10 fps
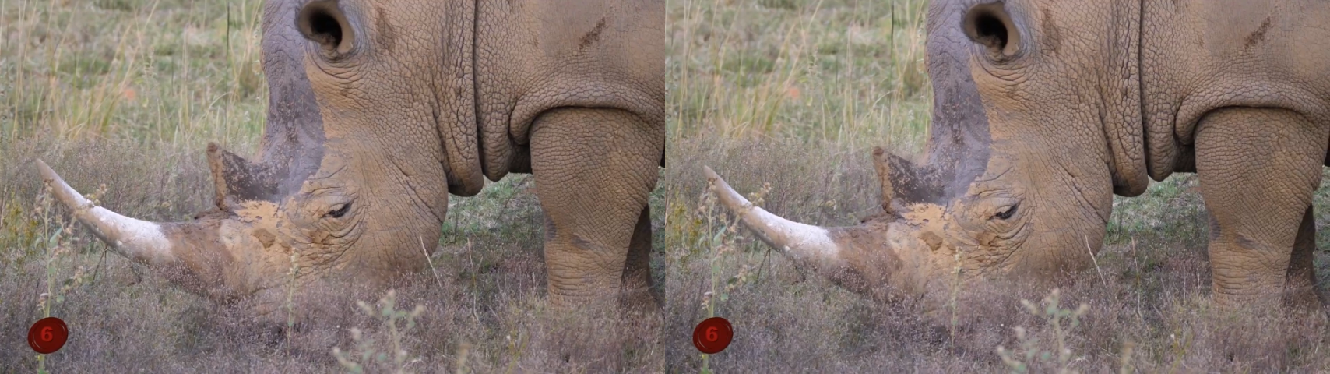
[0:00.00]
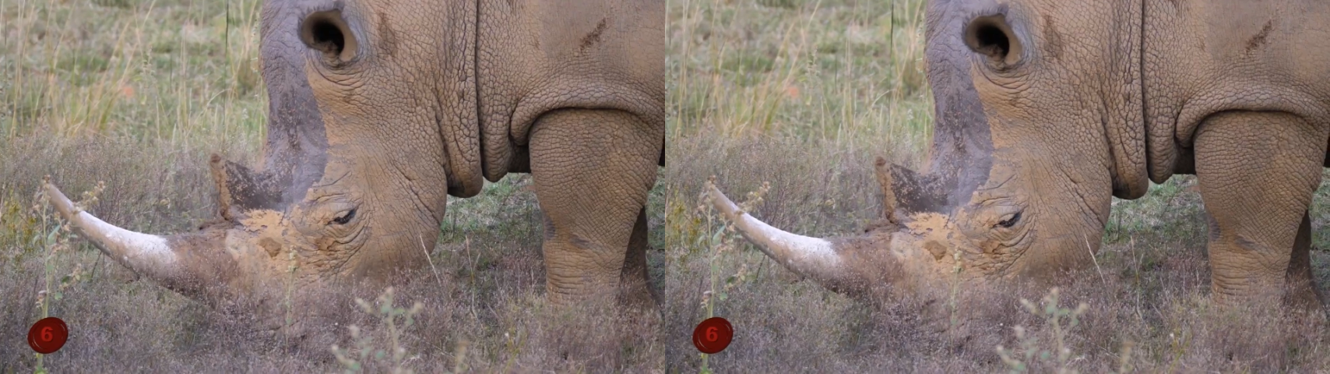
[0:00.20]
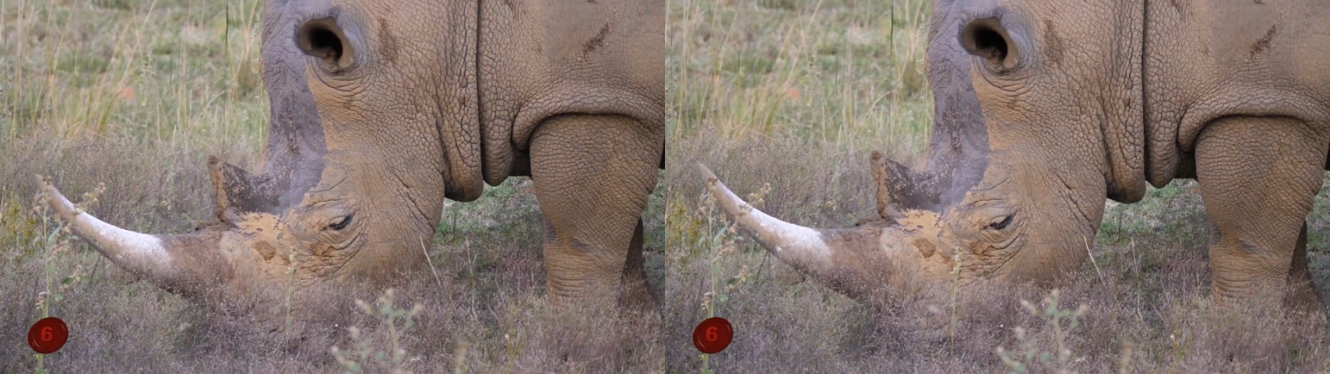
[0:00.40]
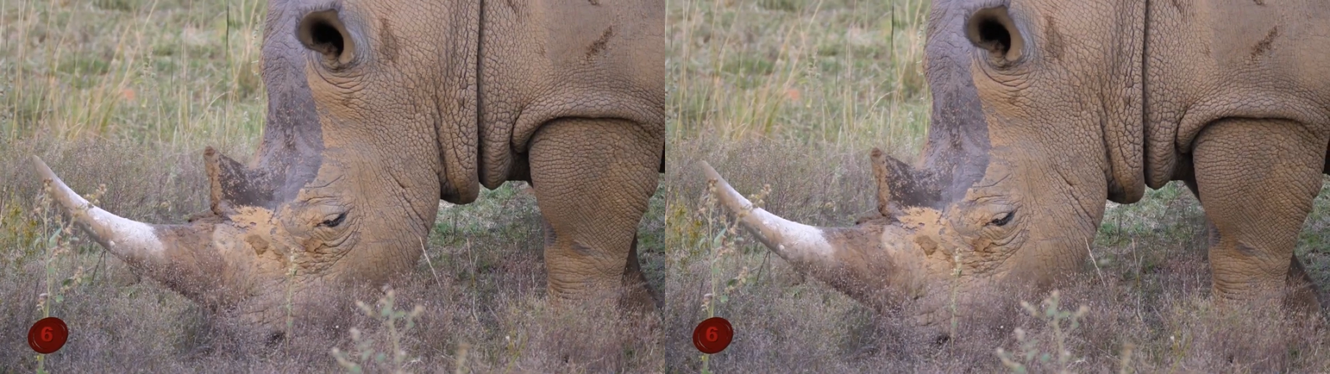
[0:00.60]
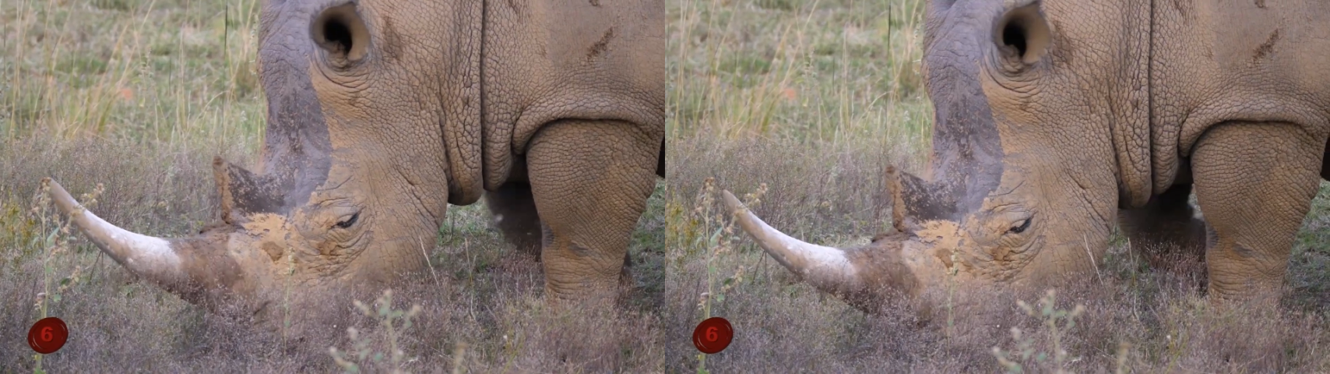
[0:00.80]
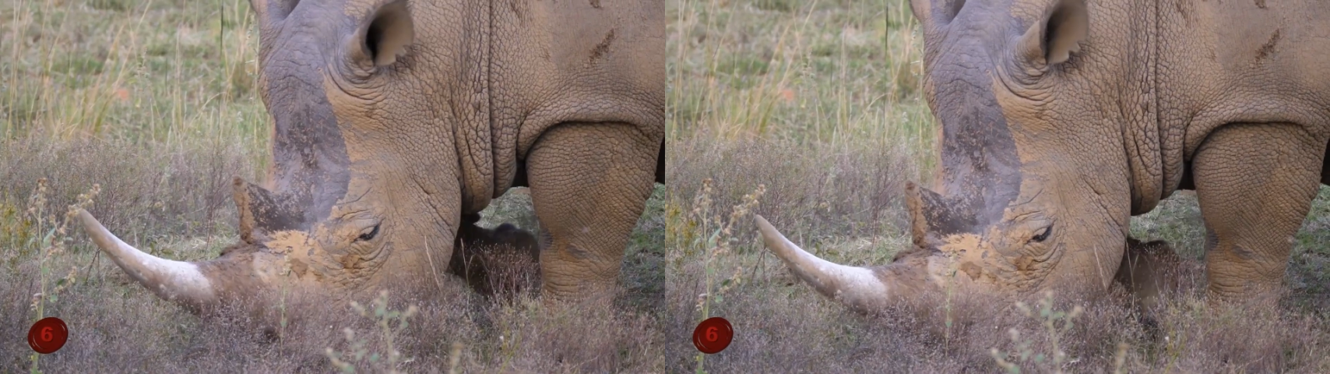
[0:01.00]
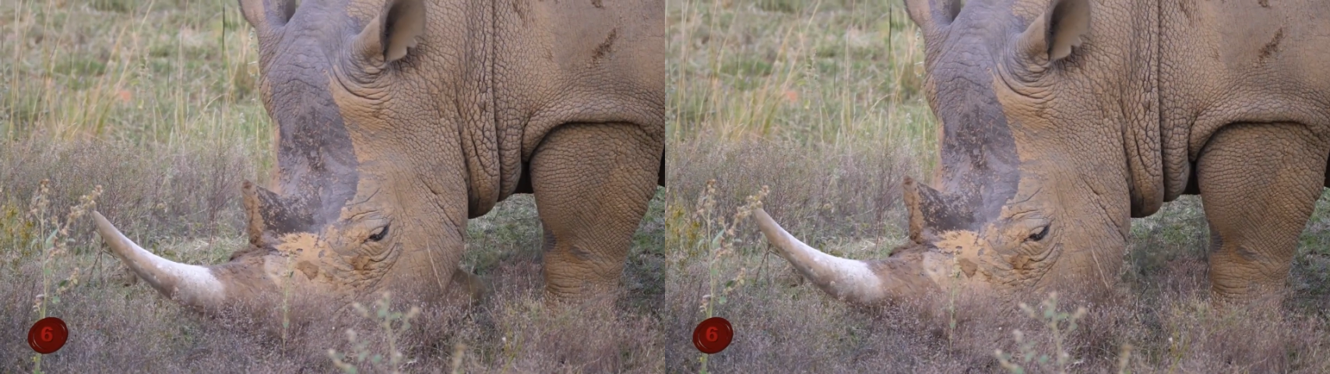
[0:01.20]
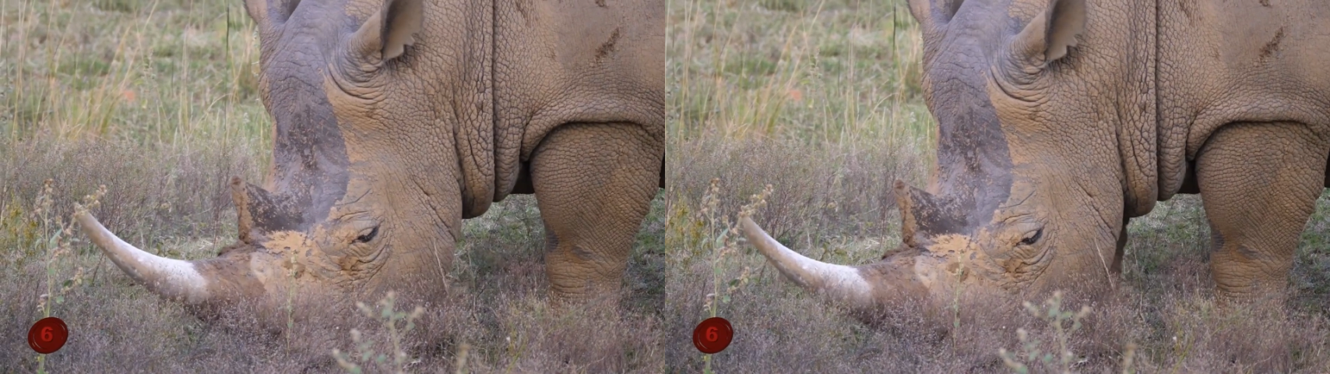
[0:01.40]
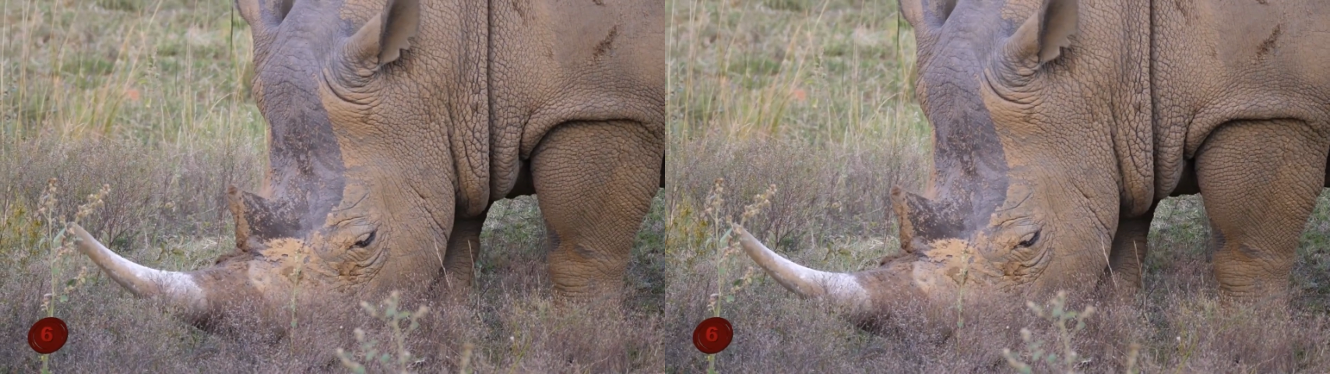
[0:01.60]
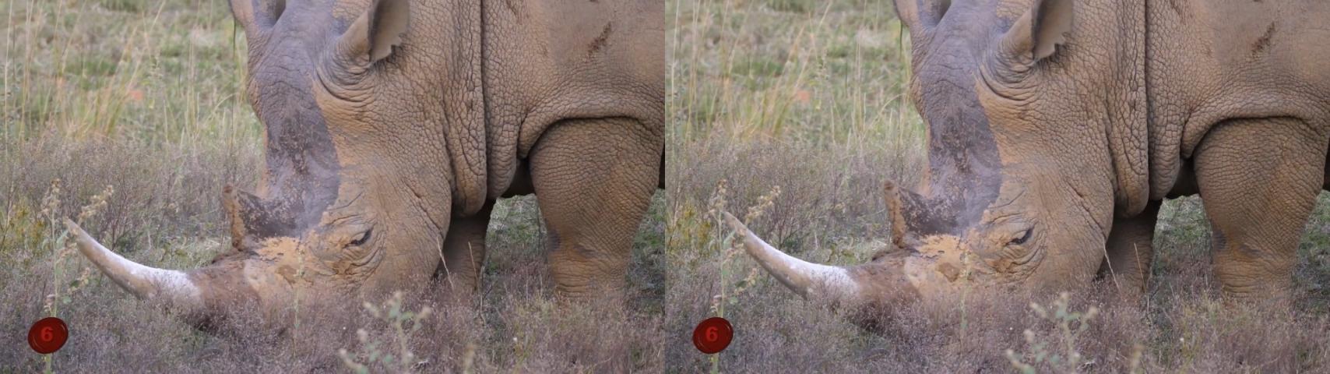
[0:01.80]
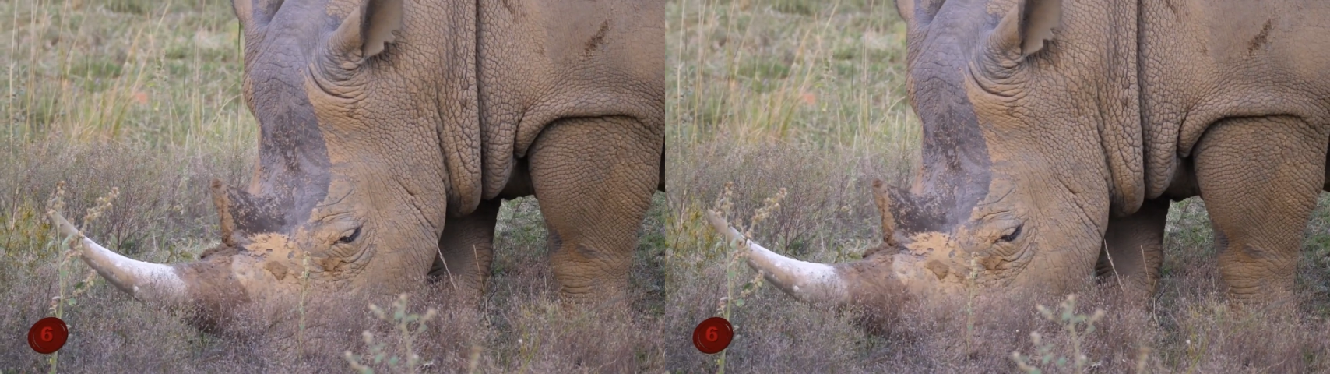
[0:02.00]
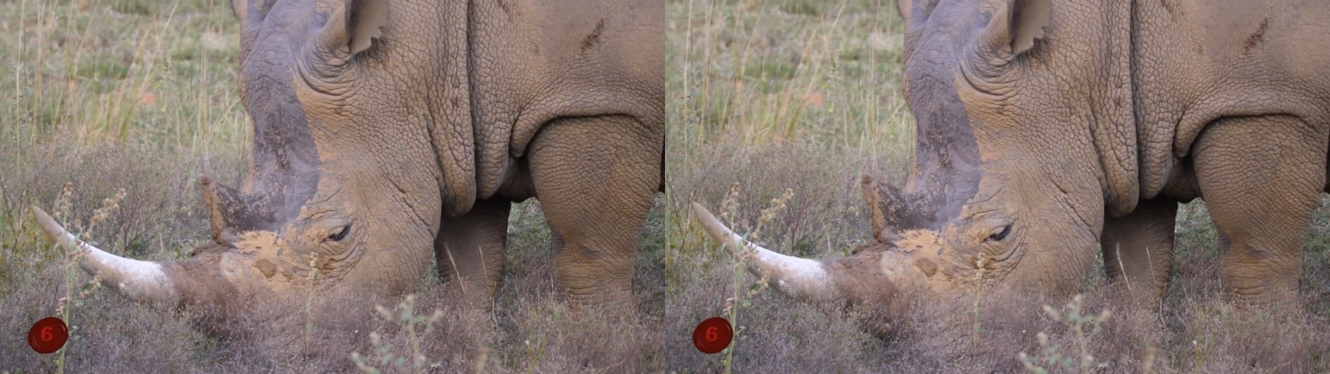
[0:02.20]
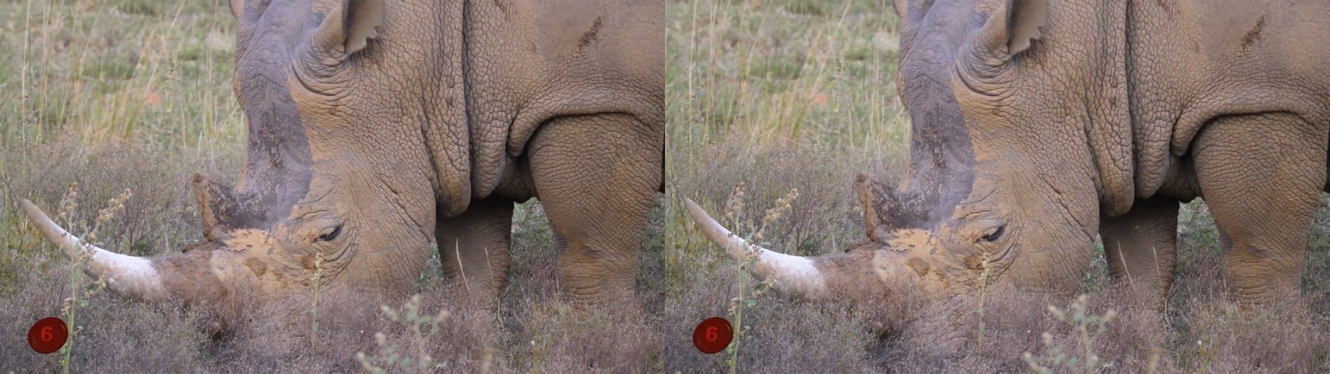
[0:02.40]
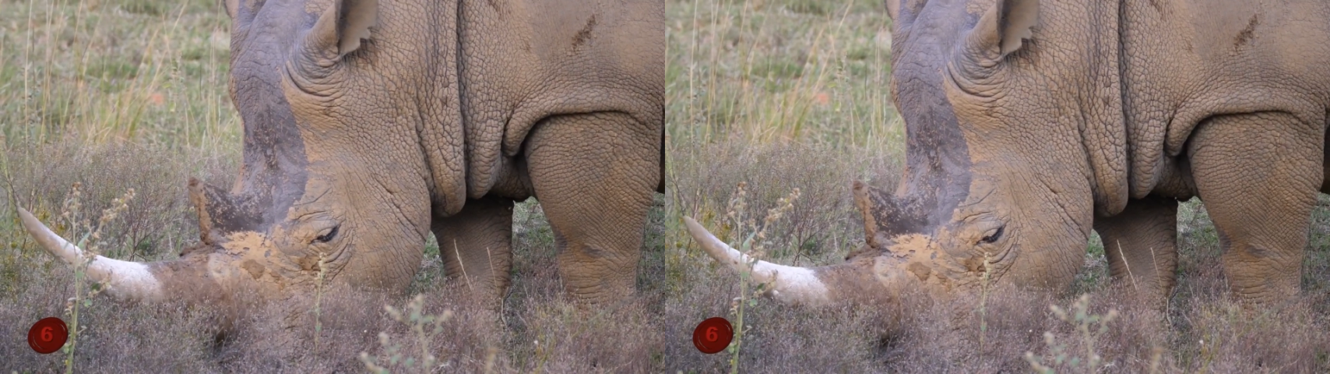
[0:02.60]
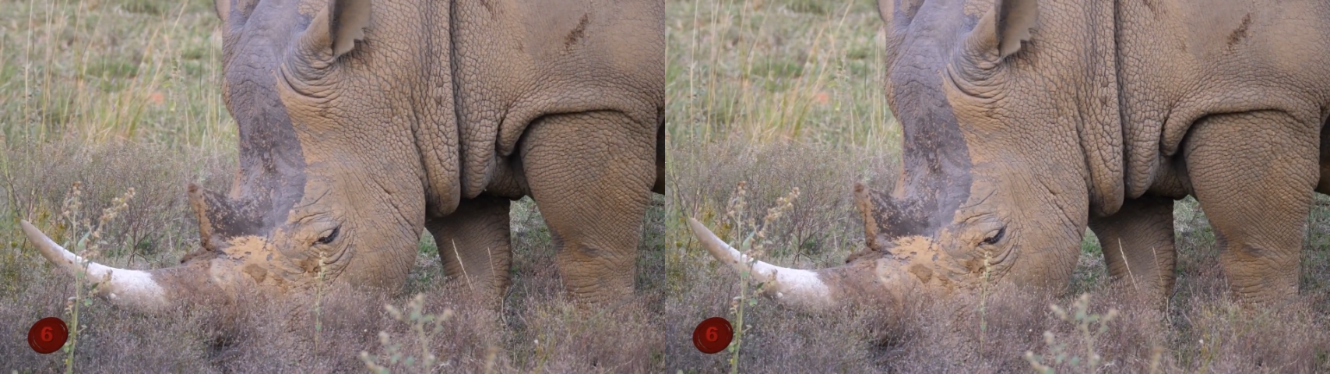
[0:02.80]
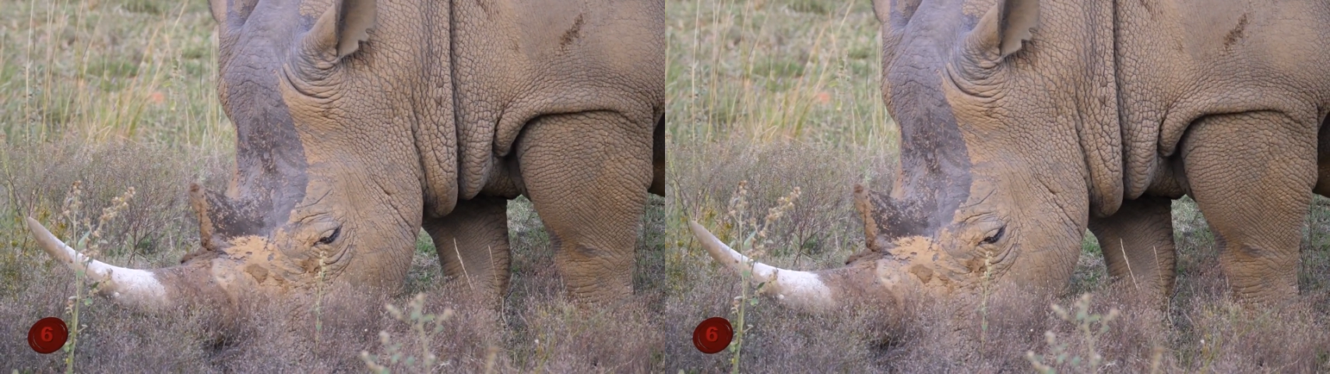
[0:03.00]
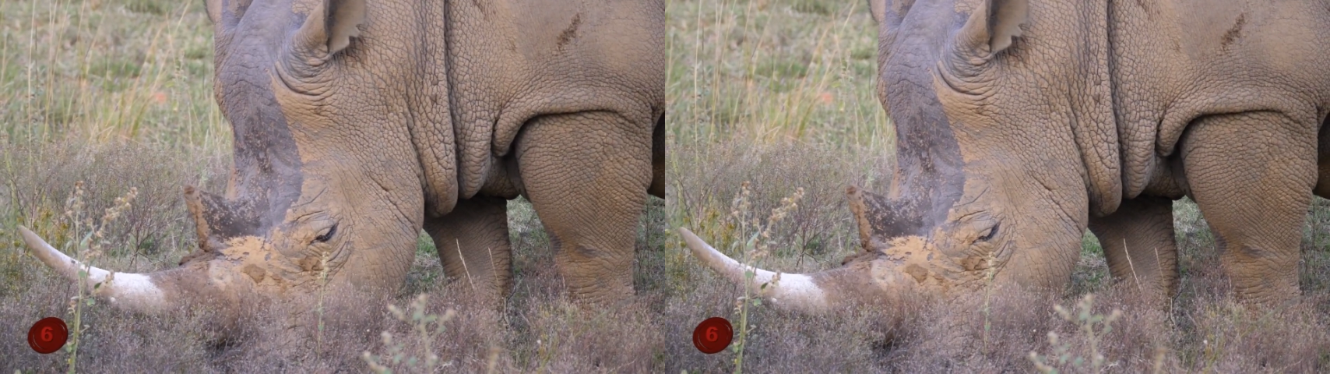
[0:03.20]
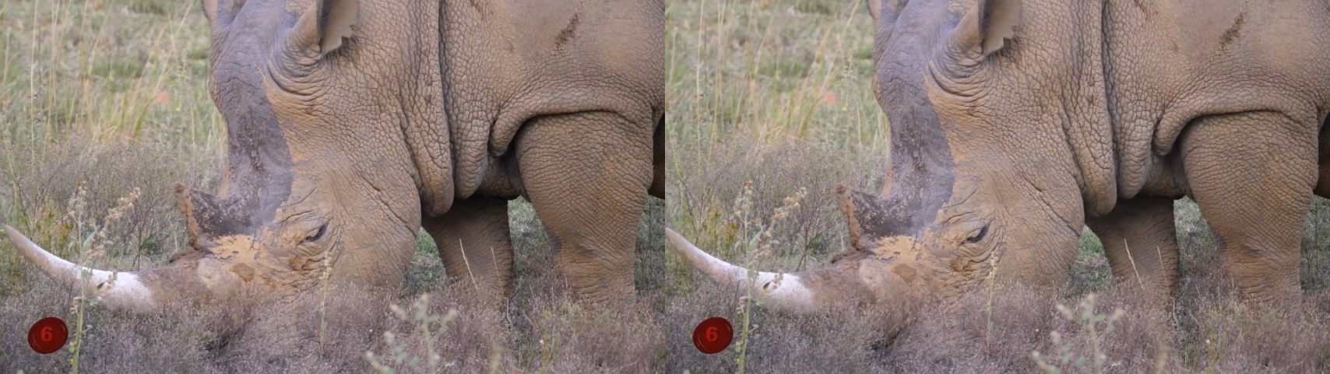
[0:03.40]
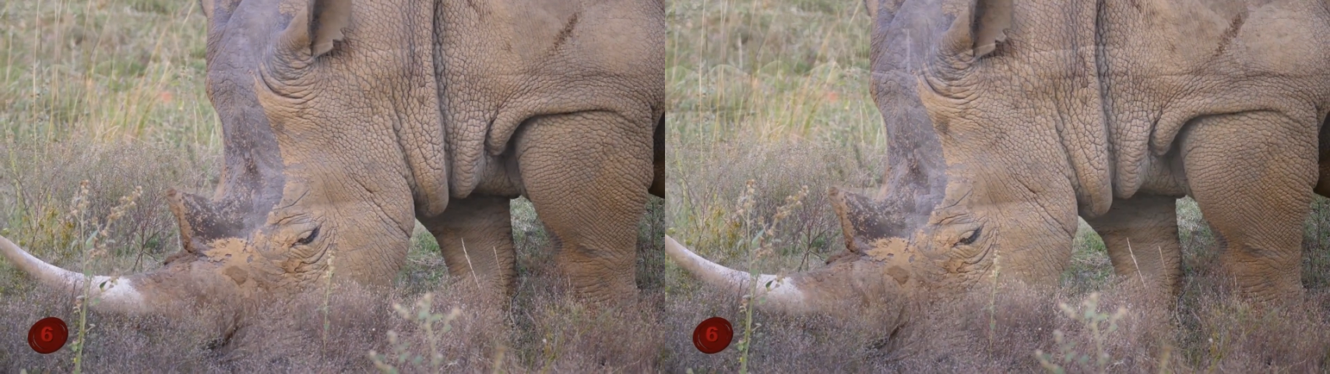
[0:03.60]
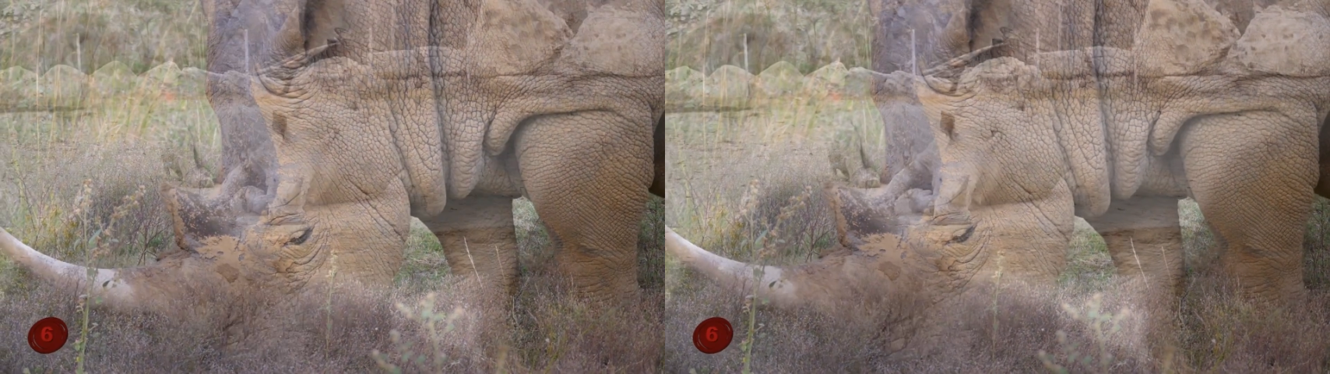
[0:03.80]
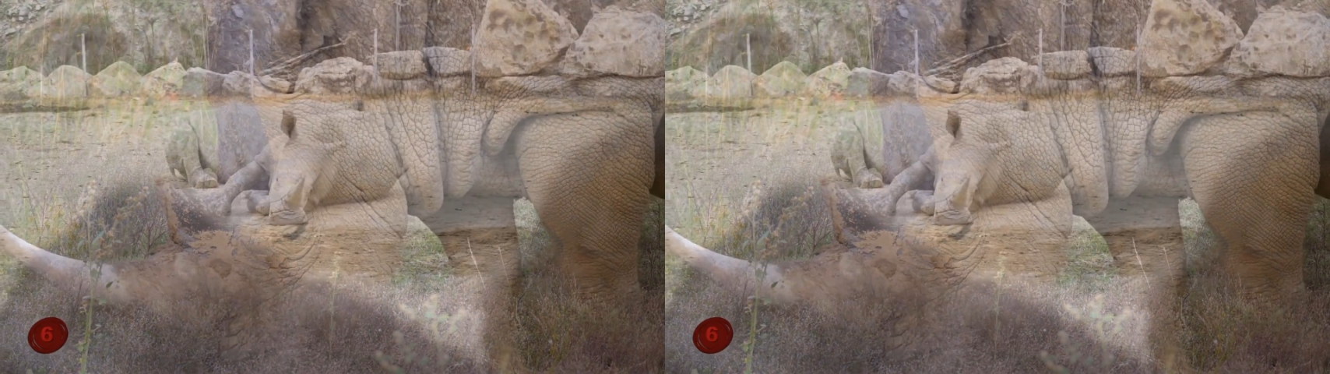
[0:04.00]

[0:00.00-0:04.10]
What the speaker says: (no speaker visible)